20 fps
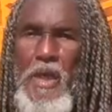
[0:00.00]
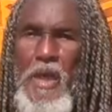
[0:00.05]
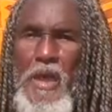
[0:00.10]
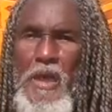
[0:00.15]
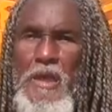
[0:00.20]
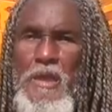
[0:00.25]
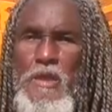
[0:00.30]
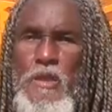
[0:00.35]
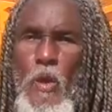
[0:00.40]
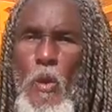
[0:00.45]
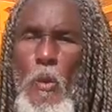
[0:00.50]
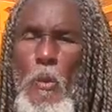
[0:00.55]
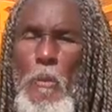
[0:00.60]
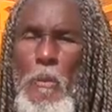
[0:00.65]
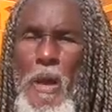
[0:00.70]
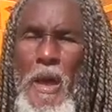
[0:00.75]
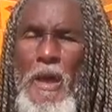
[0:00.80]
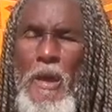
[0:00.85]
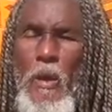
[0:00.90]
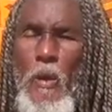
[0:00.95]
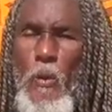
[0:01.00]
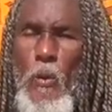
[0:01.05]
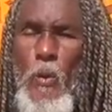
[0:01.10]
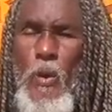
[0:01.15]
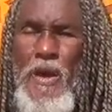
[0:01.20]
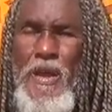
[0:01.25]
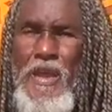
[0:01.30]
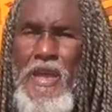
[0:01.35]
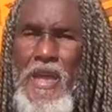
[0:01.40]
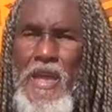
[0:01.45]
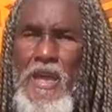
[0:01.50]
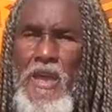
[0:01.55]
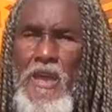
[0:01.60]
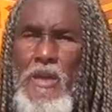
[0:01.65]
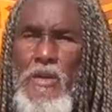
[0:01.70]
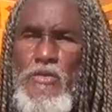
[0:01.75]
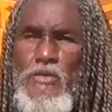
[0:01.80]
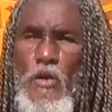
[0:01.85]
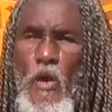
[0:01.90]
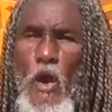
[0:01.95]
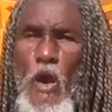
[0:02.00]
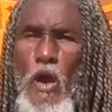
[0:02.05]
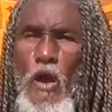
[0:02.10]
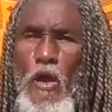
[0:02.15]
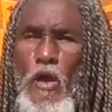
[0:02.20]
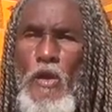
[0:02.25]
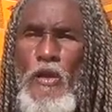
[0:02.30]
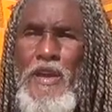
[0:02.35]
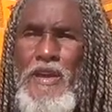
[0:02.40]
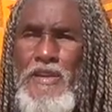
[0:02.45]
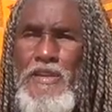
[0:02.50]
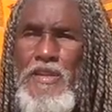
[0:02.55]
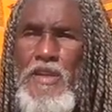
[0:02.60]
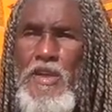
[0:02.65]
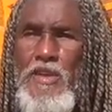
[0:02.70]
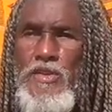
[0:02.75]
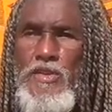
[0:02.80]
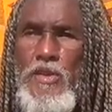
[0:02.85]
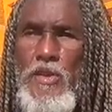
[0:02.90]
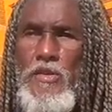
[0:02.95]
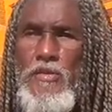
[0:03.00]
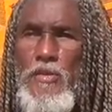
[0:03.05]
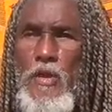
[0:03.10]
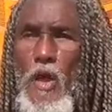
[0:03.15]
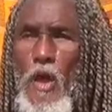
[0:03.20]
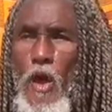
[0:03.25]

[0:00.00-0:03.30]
And no matter what his or her intentions